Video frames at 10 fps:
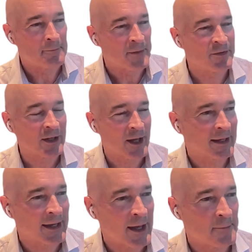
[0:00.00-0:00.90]
if you like,
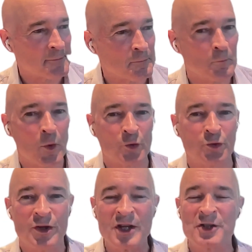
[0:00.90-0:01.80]
more
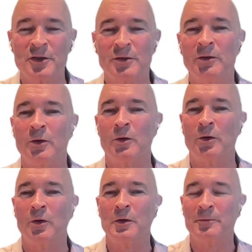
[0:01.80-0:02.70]
traditional
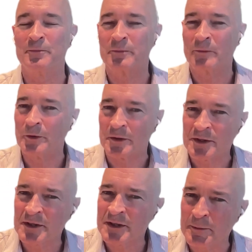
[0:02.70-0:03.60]
or more
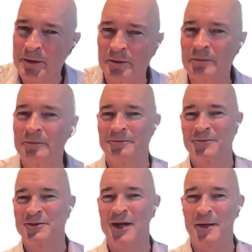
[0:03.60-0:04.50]
simple
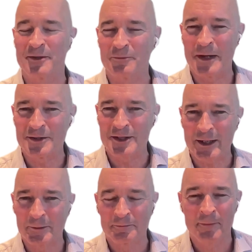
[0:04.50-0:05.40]
types of
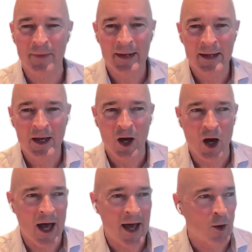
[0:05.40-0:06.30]
medtech,
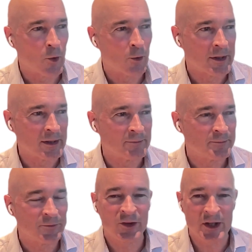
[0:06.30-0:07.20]
or in
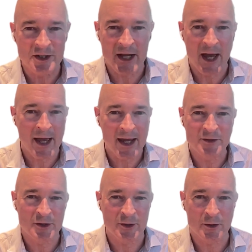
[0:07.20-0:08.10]

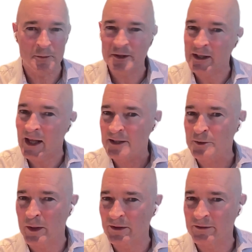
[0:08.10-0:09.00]
TGA terms, class
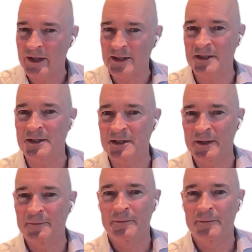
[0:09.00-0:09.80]
1 devices.